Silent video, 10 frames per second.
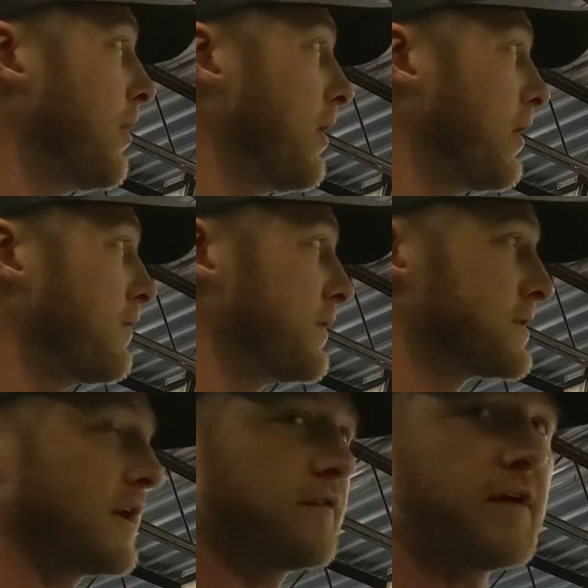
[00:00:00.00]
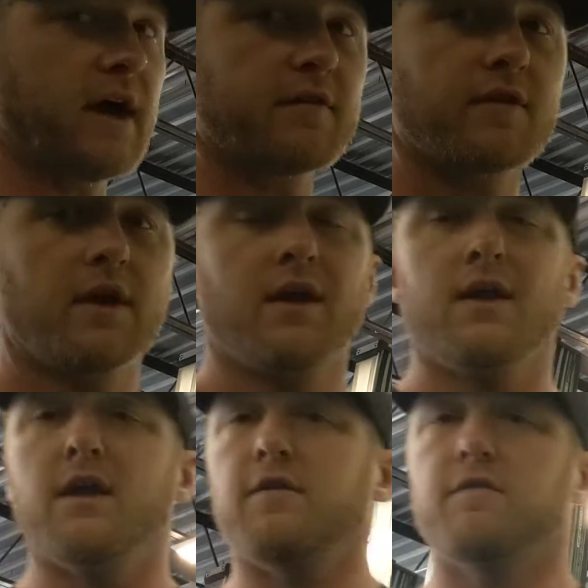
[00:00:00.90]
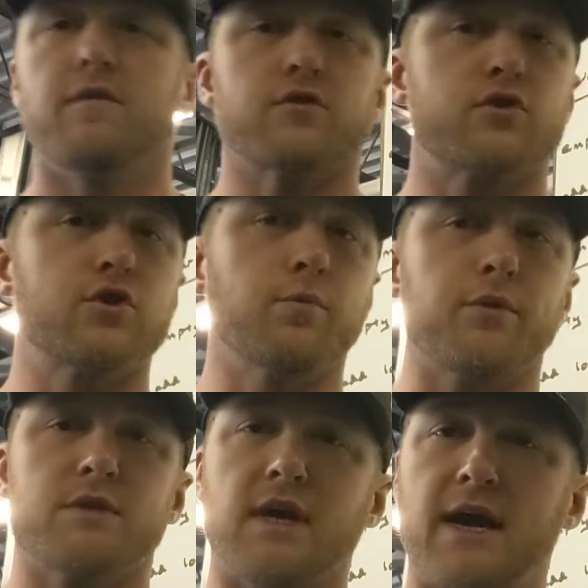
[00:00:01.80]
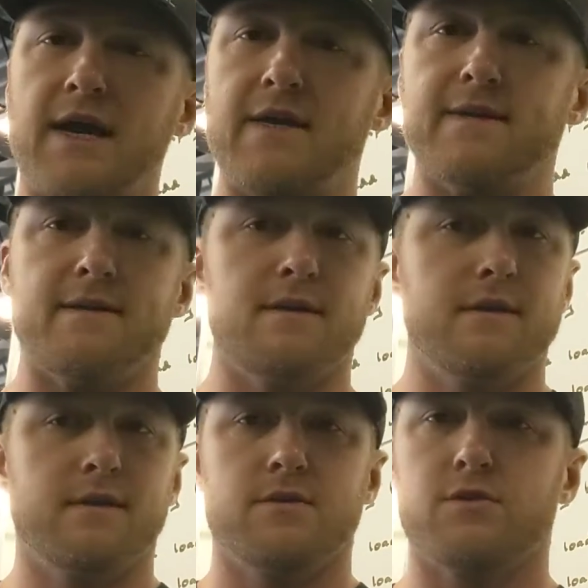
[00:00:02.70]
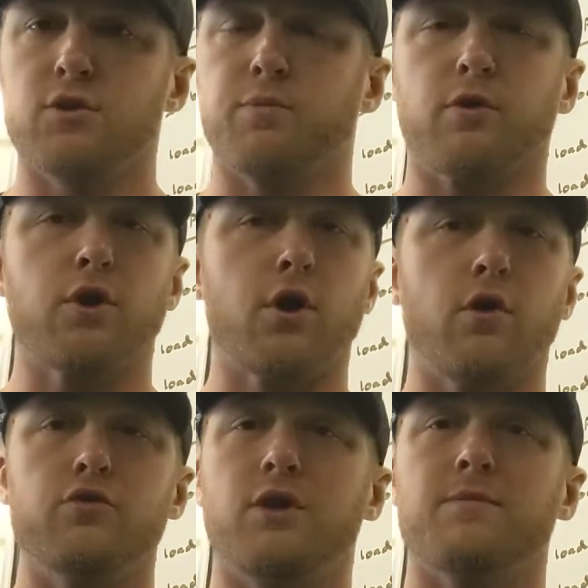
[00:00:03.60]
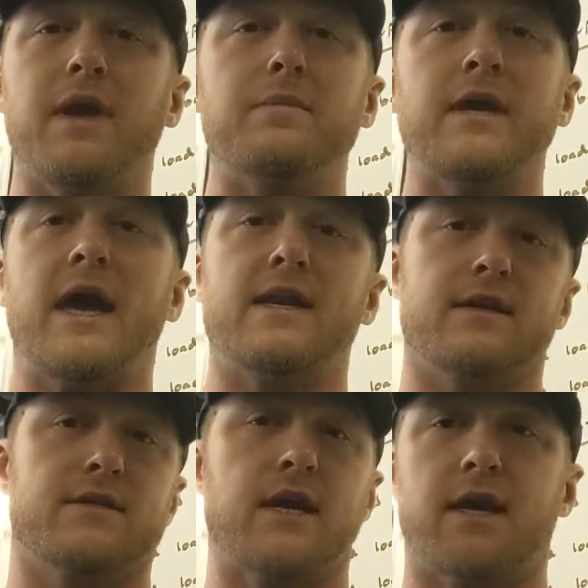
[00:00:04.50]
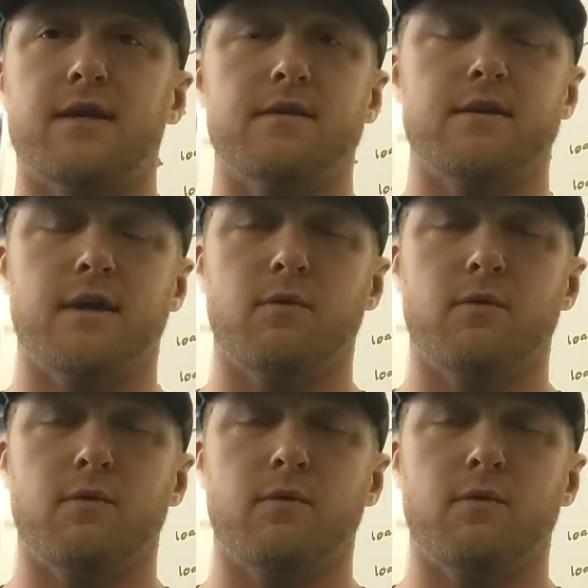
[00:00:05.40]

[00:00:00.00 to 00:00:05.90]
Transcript: bar for a set of 5. If you're super tight, super cold, you can maybe add in a second